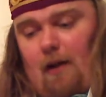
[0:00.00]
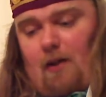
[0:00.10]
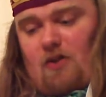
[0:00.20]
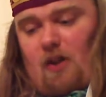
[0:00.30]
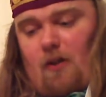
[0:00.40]

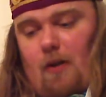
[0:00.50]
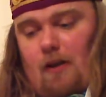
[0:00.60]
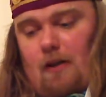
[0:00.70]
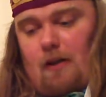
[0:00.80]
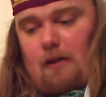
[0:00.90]

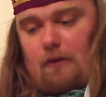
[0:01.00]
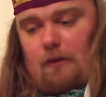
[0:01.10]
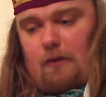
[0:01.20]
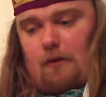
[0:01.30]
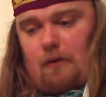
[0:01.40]
So
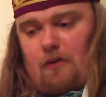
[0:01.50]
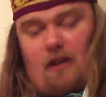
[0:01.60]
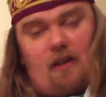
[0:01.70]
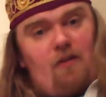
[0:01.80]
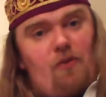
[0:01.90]
you
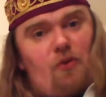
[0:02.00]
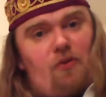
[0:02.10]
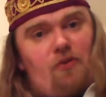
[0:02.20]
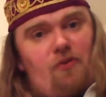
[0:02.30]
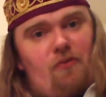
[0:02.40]
can sort
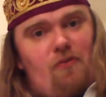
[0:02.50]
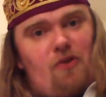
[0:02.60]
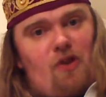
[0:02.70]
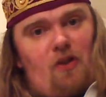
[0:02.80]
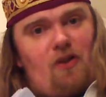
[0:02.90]
of
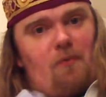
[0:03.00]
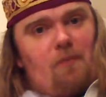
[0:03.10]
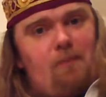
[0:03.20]
start to